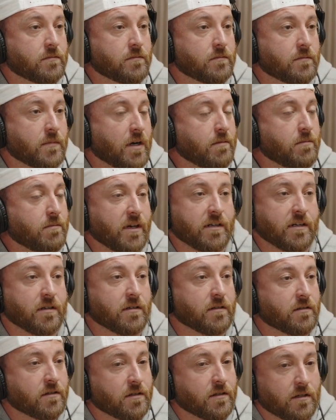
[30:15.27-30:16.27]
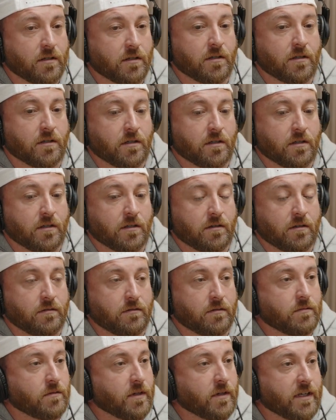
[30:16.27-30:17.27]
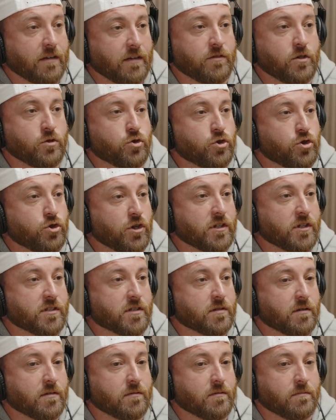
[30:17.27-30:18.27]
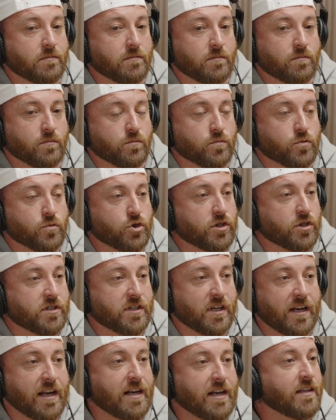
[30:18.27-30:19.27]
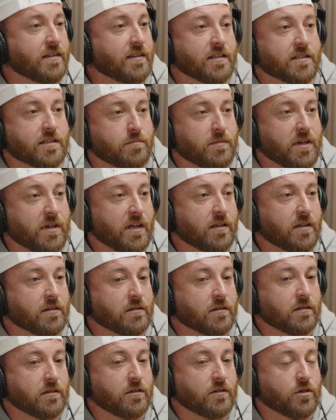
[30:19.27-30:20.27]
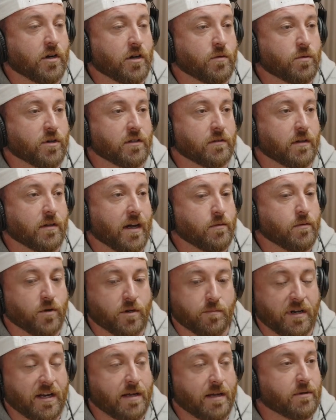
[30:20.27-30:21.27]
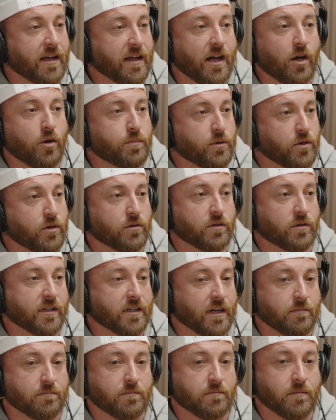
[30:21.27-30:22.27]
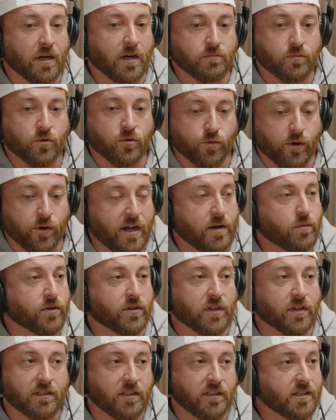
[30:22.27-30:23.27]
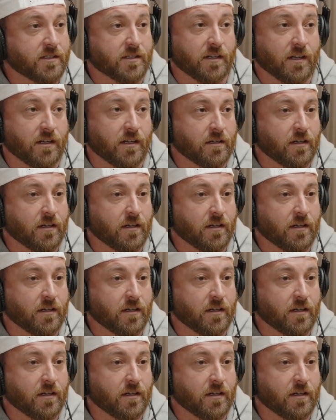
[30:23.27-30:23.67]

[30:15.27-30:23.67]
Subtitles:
I'm like if you just said anything to me, I would have been able to help you. Like I'm great with like listening.